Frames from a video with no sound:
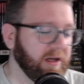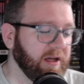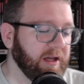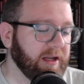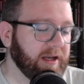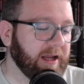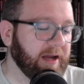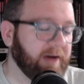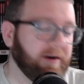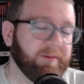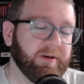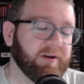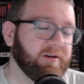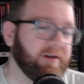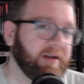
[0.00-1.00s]
Now, I'm
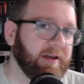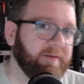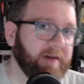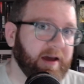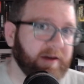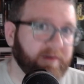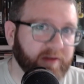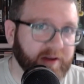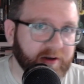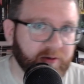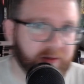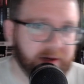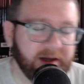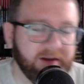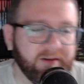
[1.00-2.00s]
not going to give everything
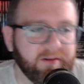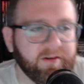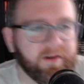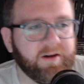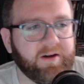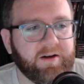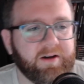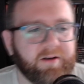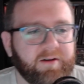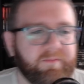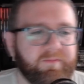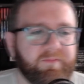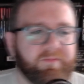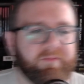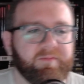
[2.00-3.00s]
away. I'm
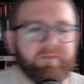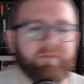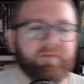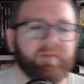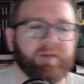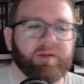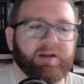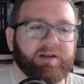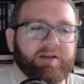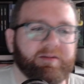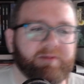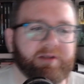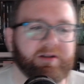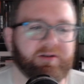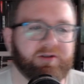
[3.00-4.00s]

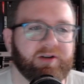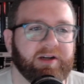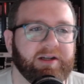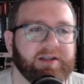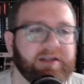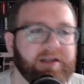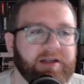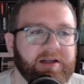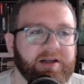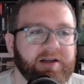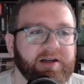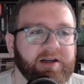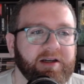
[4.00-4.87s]
still trying to